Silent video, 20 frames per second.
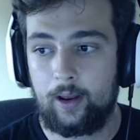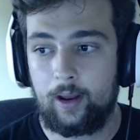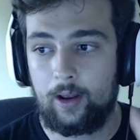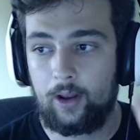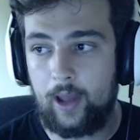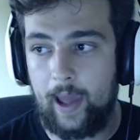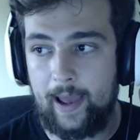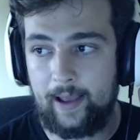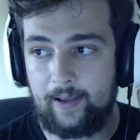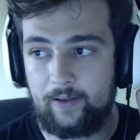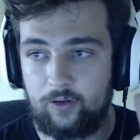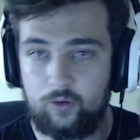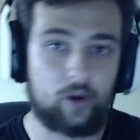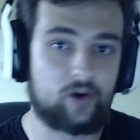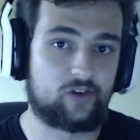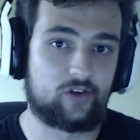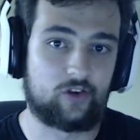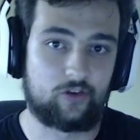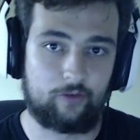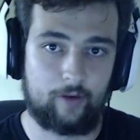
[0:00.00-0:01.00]
and twice
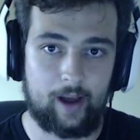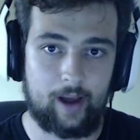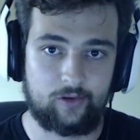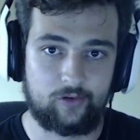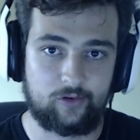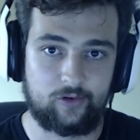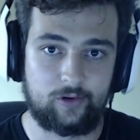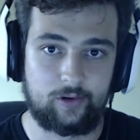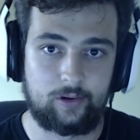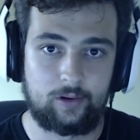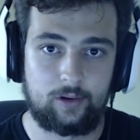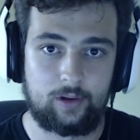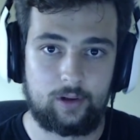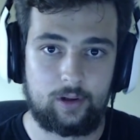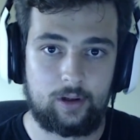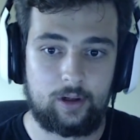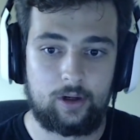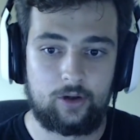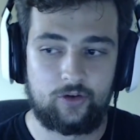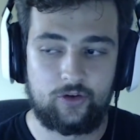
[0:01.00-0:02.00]
as fast.
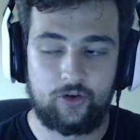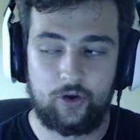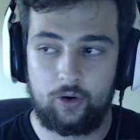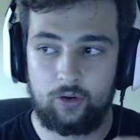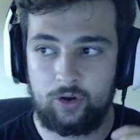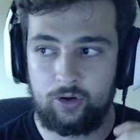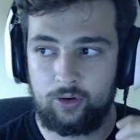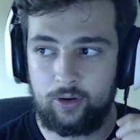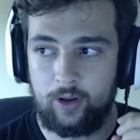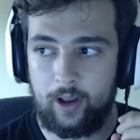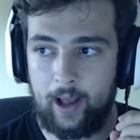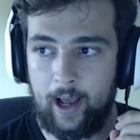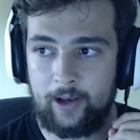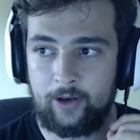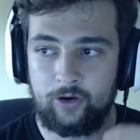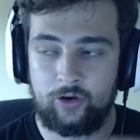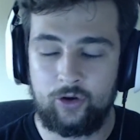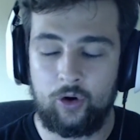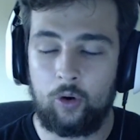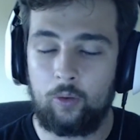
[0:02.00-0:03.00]
So I
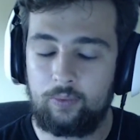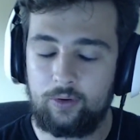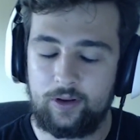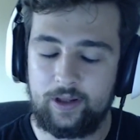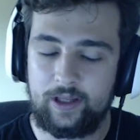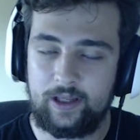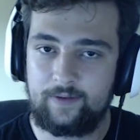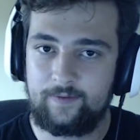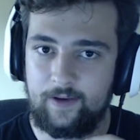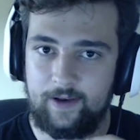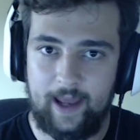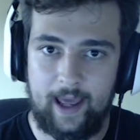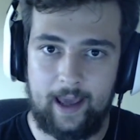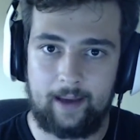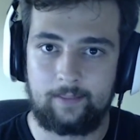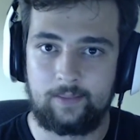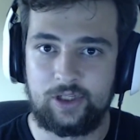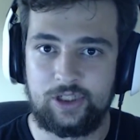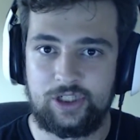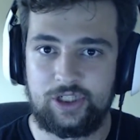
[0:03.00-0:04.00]
don't believe the
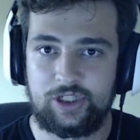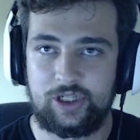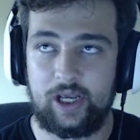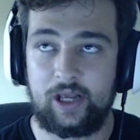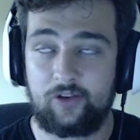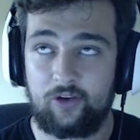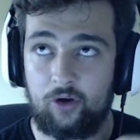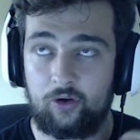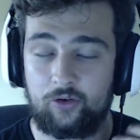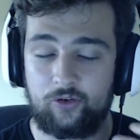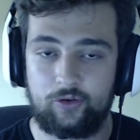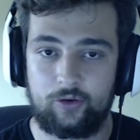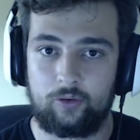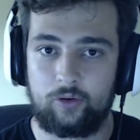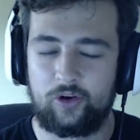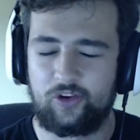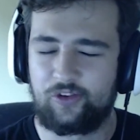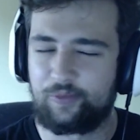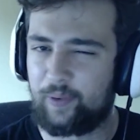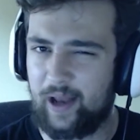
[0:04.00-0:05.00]
damage is also
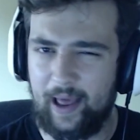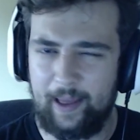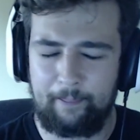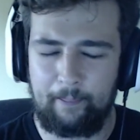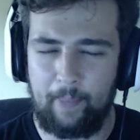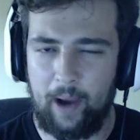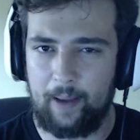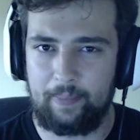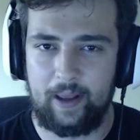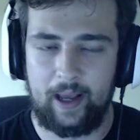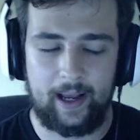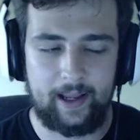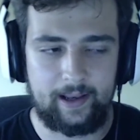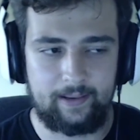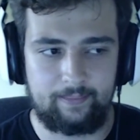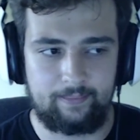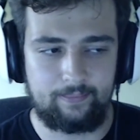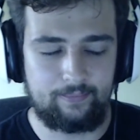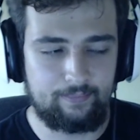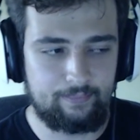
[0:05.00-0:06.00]
increased, but it might be. I
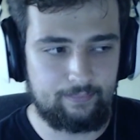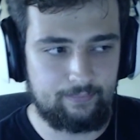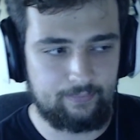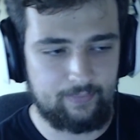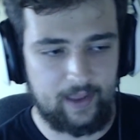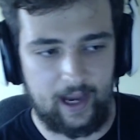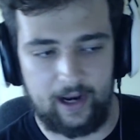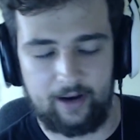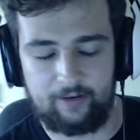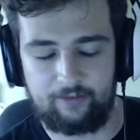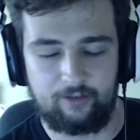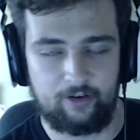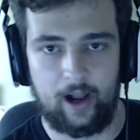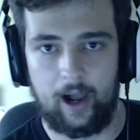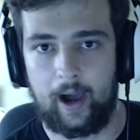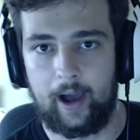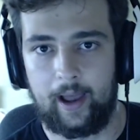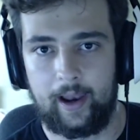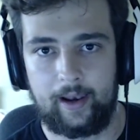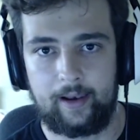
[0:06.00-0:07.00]
kind of
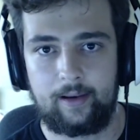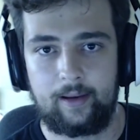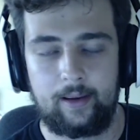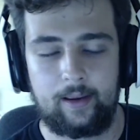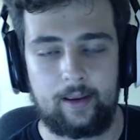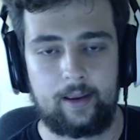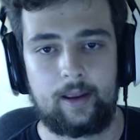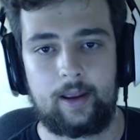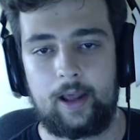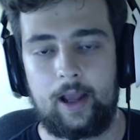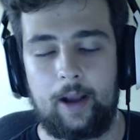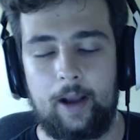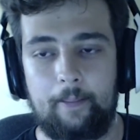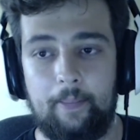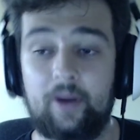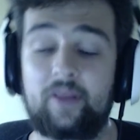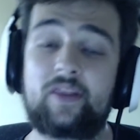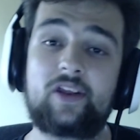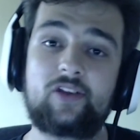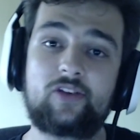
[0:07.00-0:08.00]
forgot. But
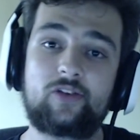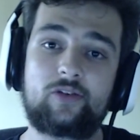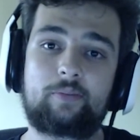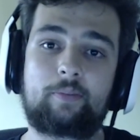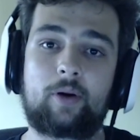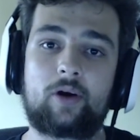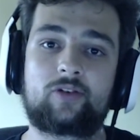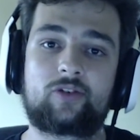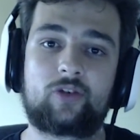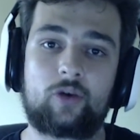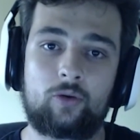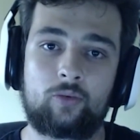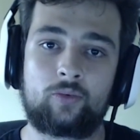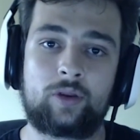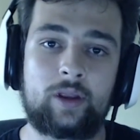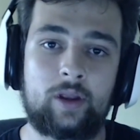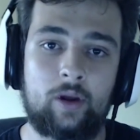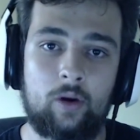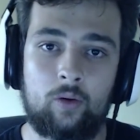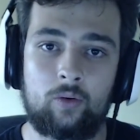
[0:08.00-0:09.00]
these perks are
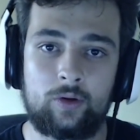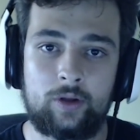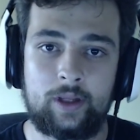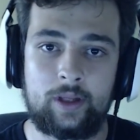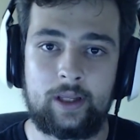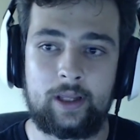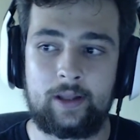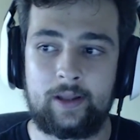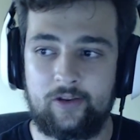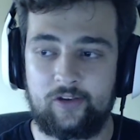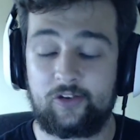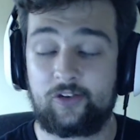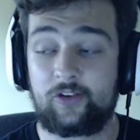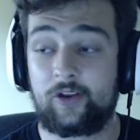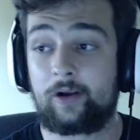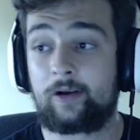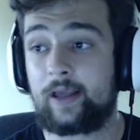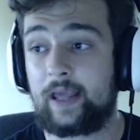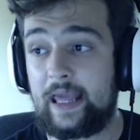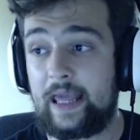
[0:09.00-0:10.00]
really only
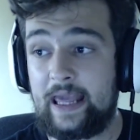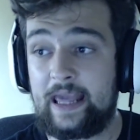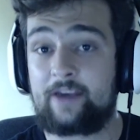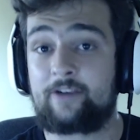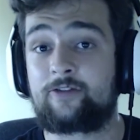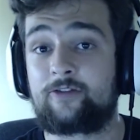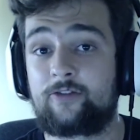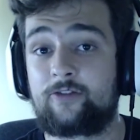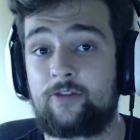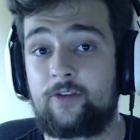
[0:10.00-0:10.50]
necessary if